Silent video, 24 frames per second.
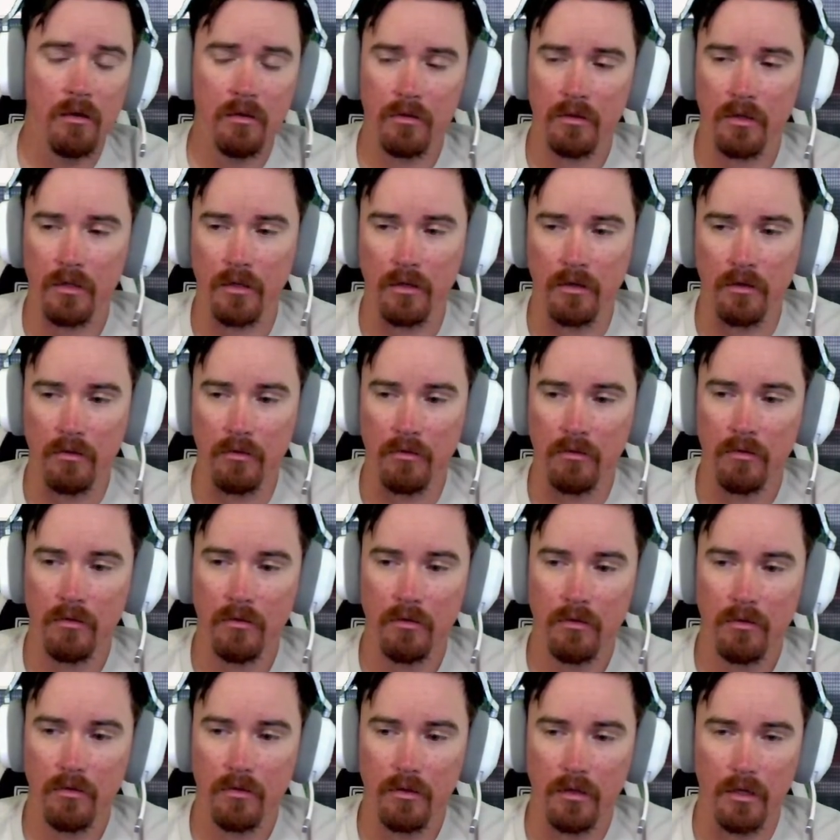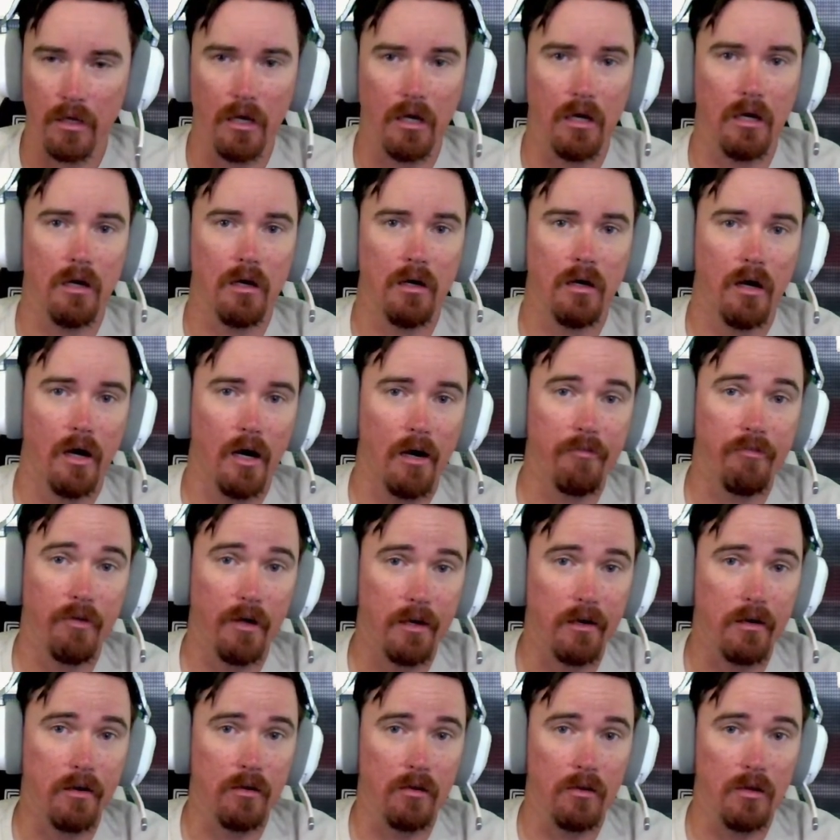then yeah, I've
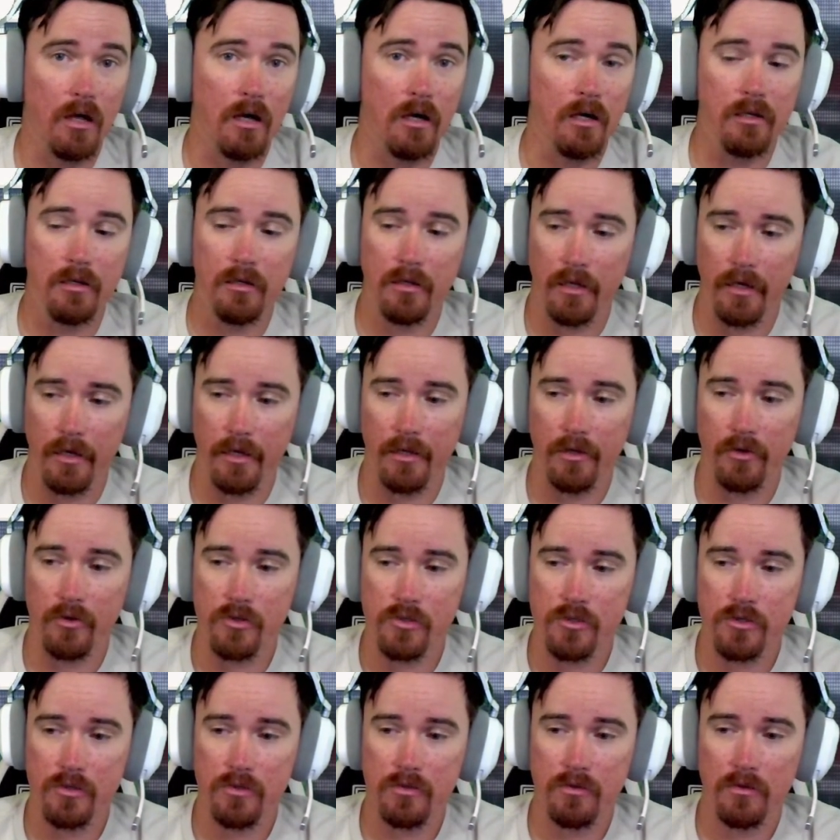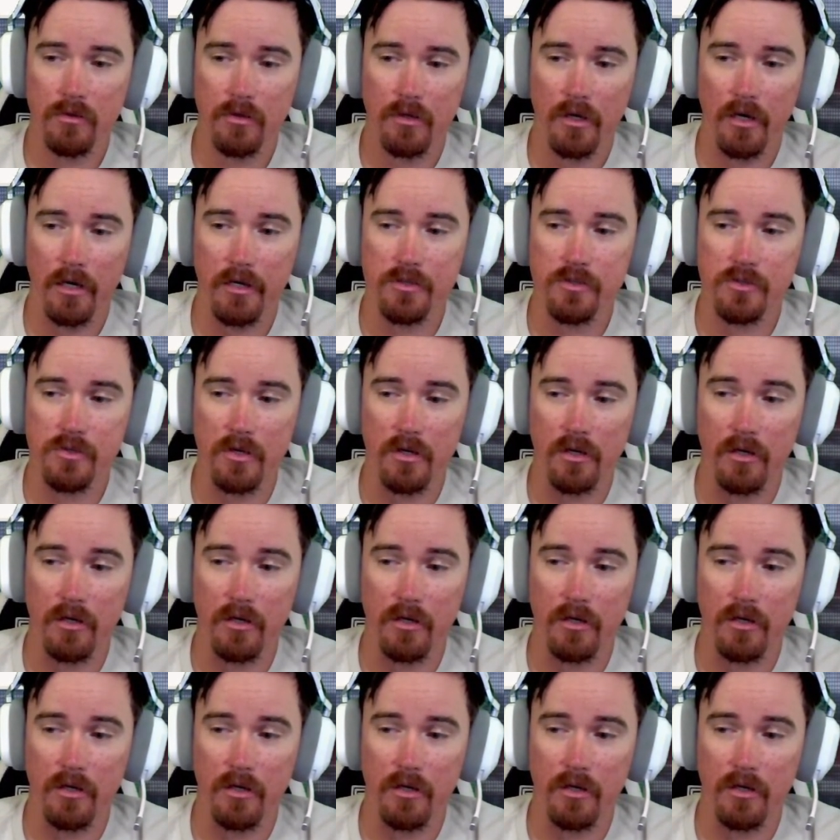added a lot, and it's